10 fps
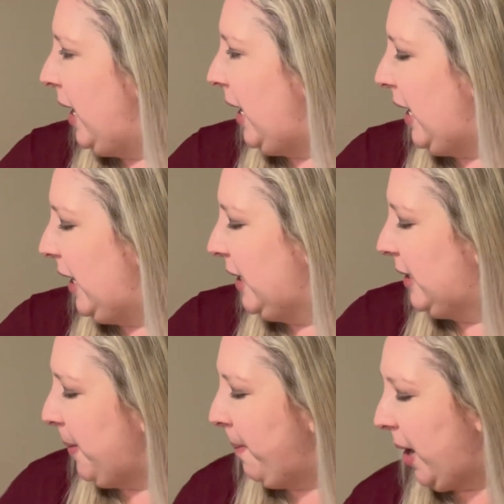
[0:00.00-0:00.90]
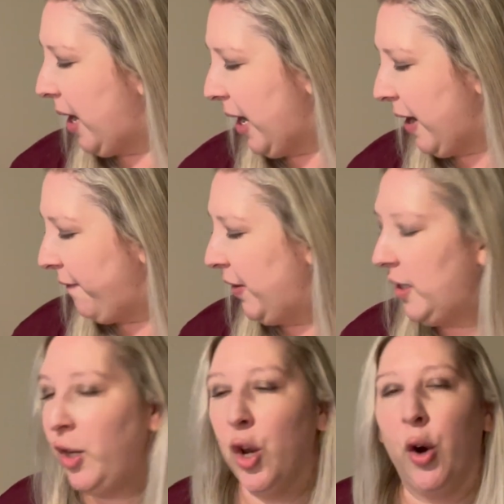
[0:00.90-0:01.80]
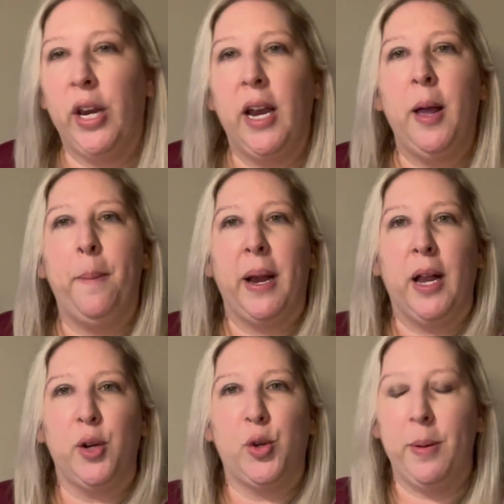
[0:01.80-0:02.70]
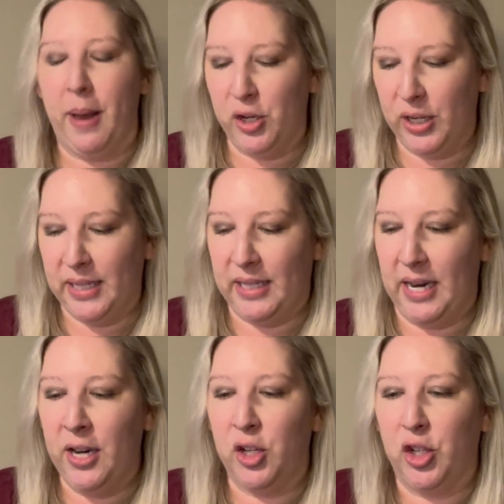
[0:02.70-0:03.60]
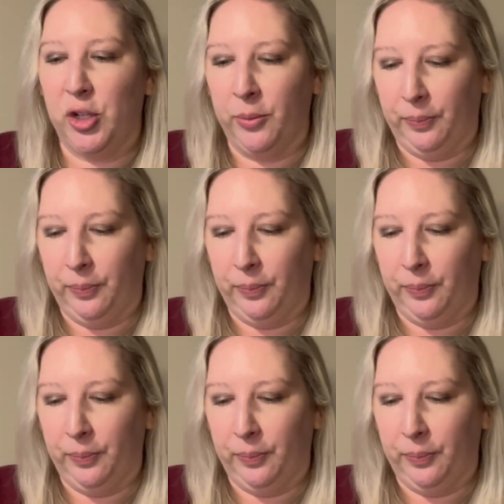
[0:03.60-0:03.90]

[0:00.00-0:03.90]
is my Visit Narnia by Country Magic Stitch.